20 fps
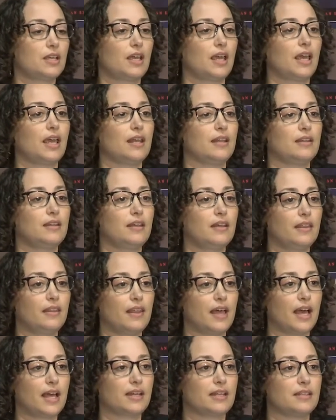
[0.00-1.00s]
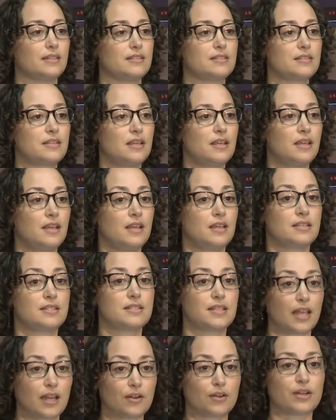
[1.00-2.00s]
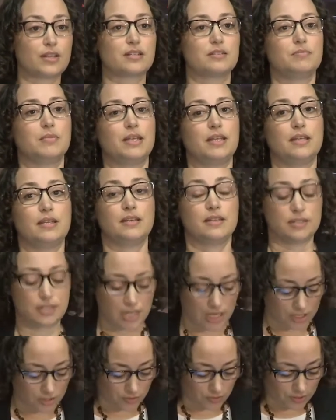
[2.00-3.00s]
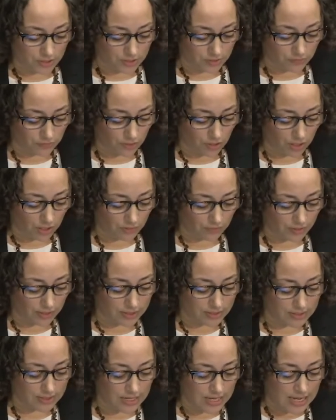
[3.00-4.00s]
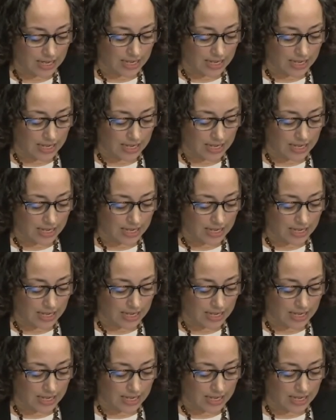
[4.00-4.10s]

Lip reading: And that is scary to me, dangerous for all of us,